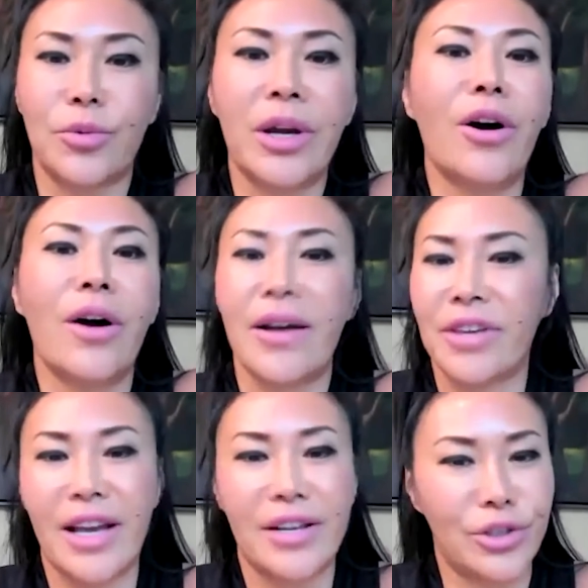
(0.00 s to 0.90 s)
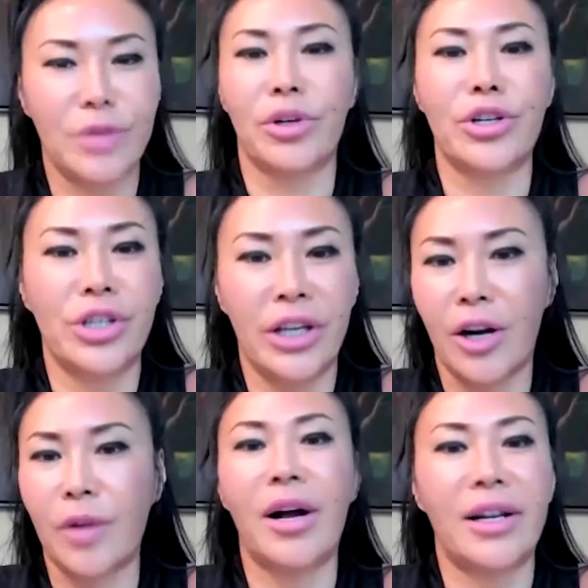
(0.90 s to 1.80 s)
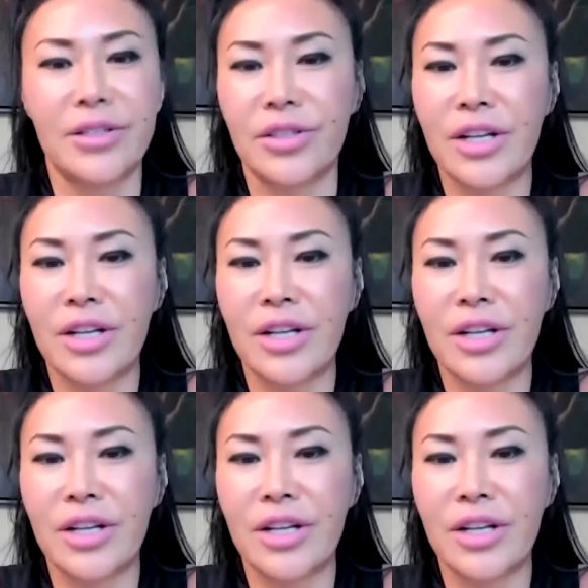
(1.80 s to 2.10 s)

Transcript: We all have cancer emerging in our bodies.